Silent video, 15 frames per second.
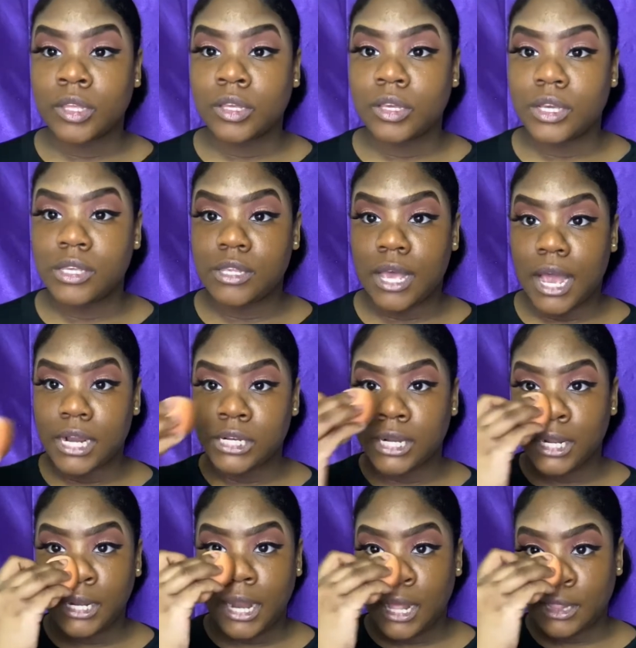It's
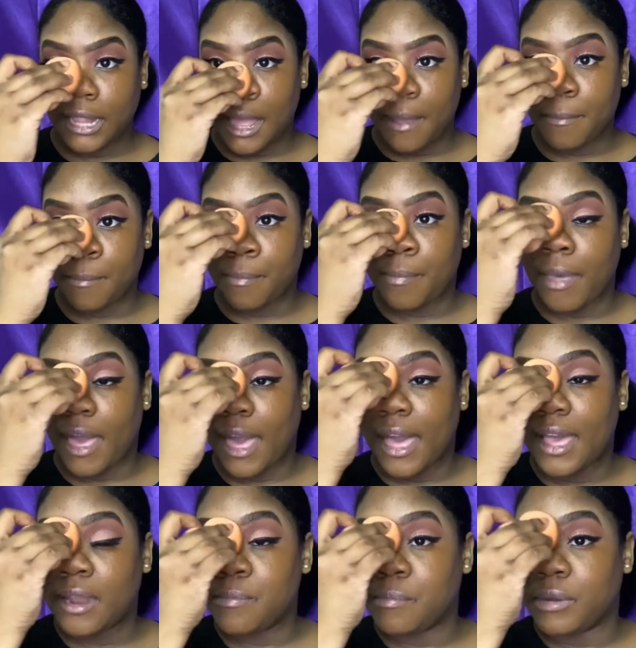actually not that
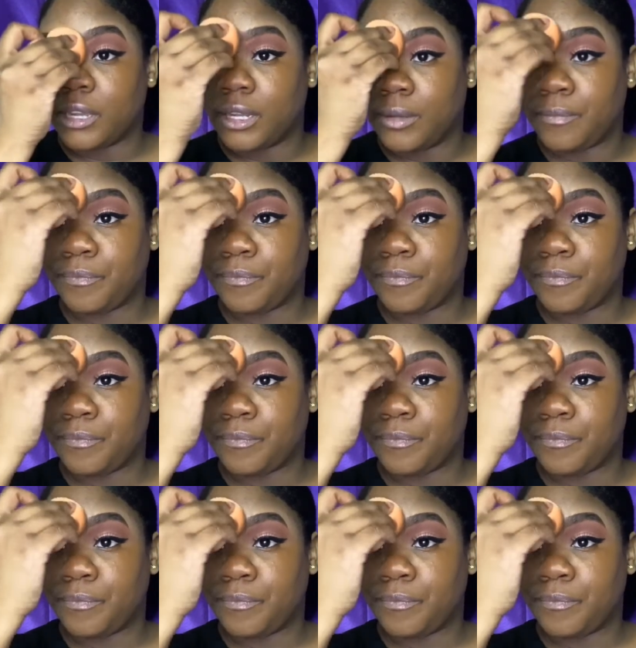bad, but